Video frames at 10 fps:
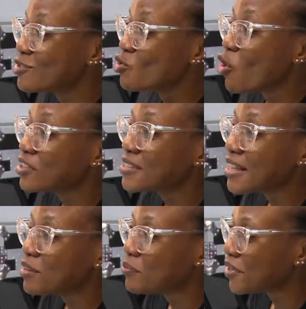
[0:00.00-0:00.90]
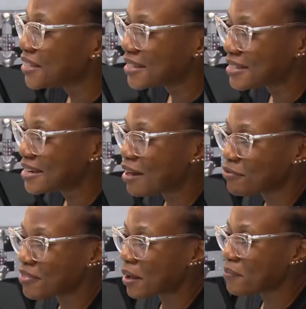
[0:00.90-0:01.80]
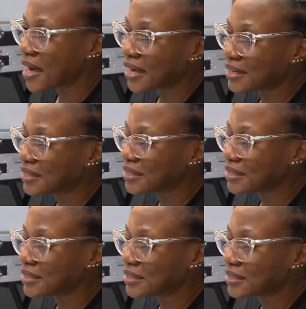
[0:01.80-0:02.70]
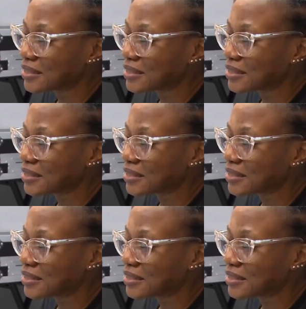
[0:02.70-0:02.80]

not celebrated enough, that man.